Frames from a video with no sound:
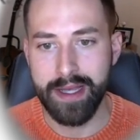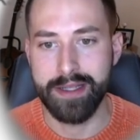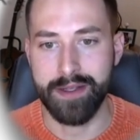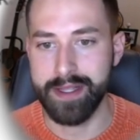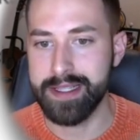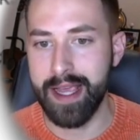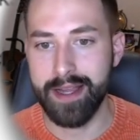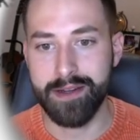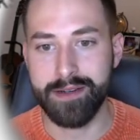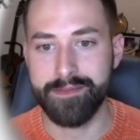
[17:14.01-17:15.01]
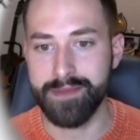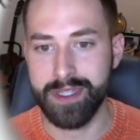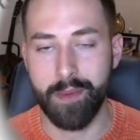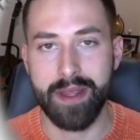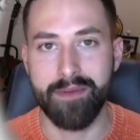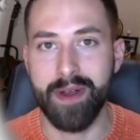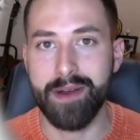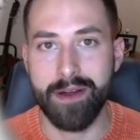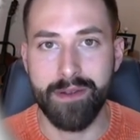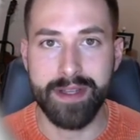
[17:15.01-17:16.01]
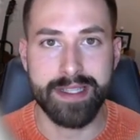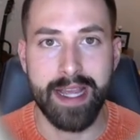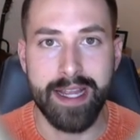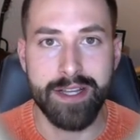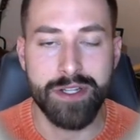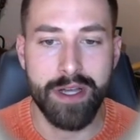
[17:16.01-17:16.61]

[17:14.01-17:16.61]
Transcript: So let's say you're someone at the very early stage